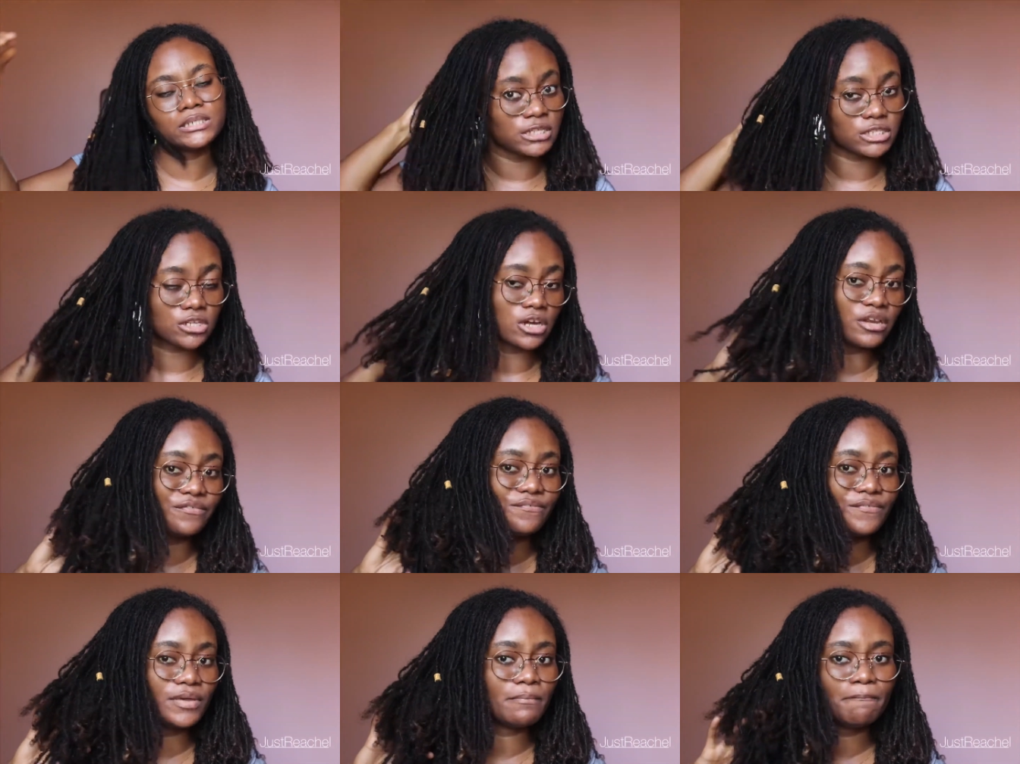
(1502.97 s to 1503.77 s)
is gonna
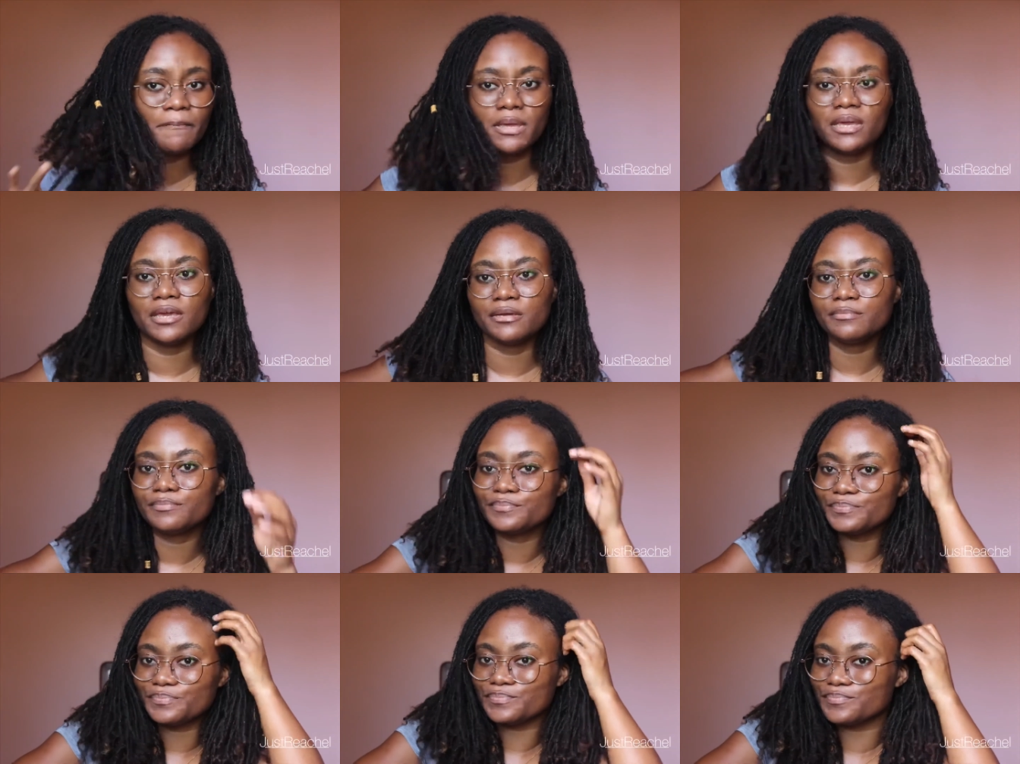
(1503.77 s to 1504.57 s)
fit me.
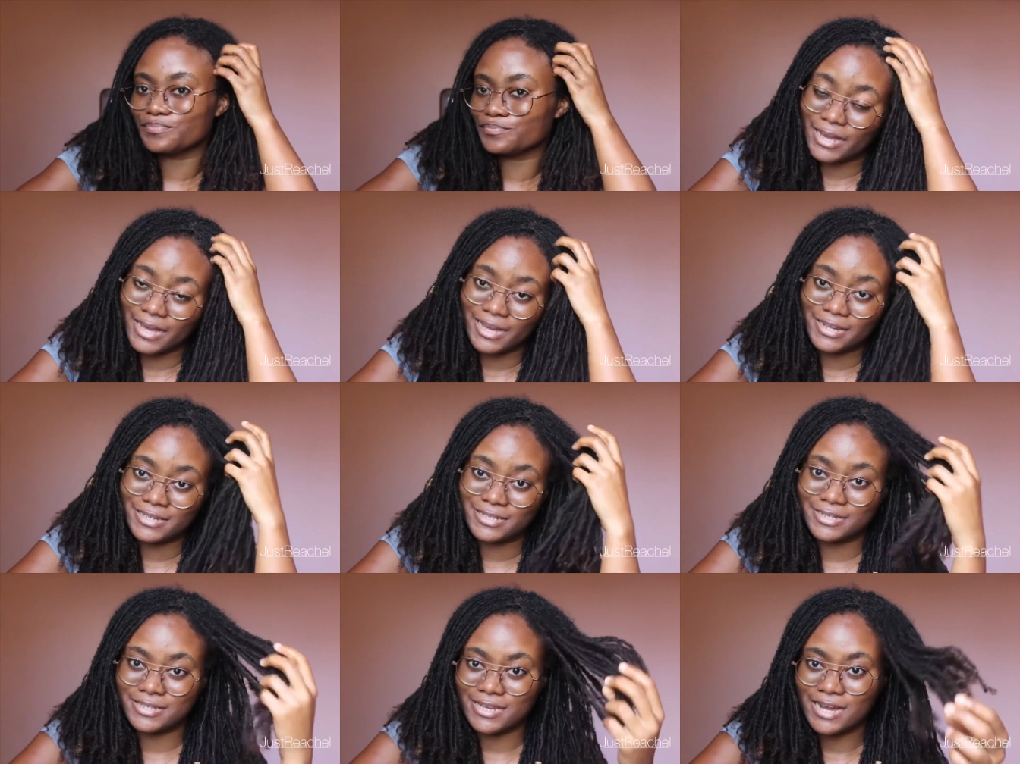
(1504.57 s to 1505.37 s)

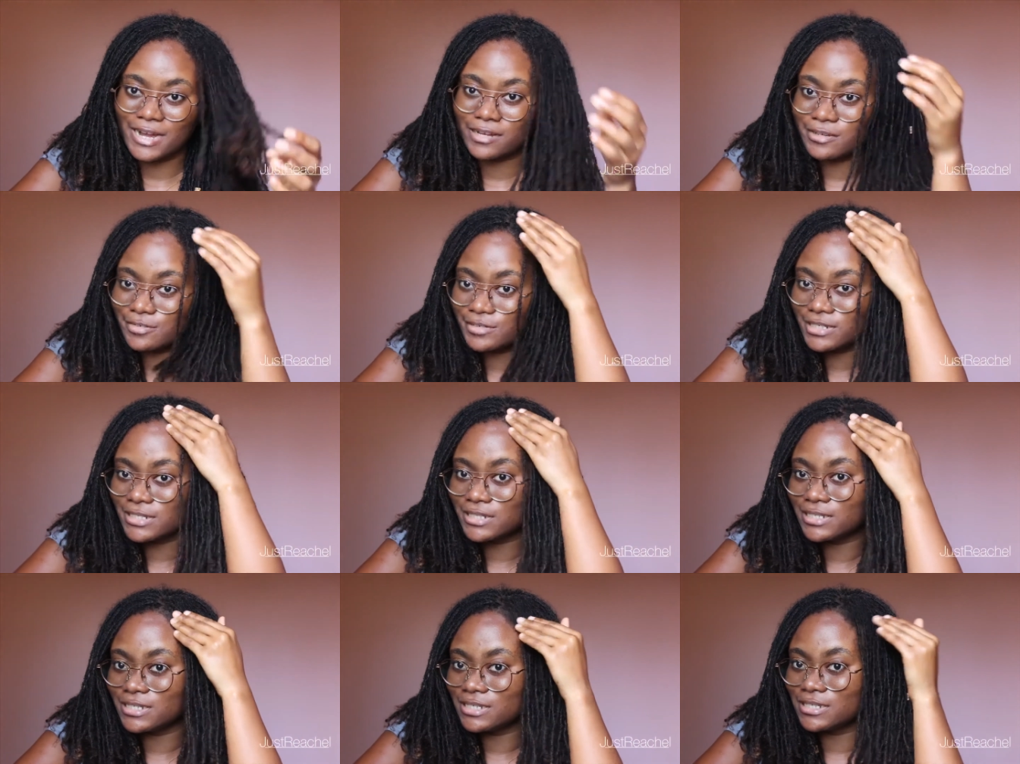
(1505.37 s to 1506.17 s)
Guys, I'm
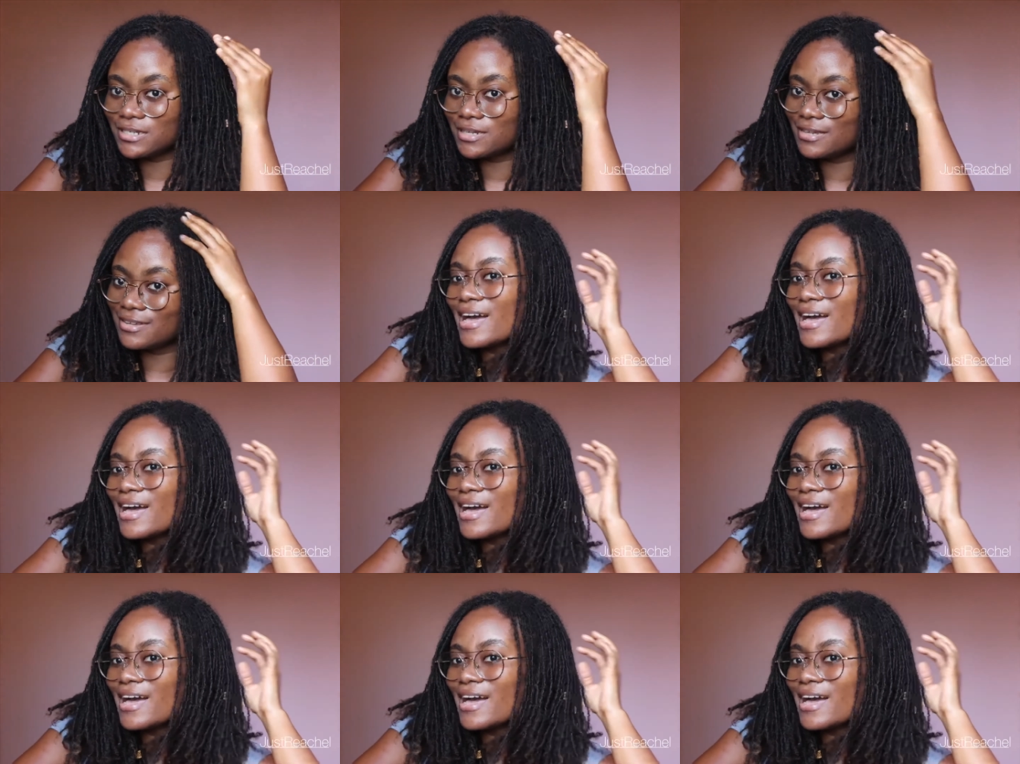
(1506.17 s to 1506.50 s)
really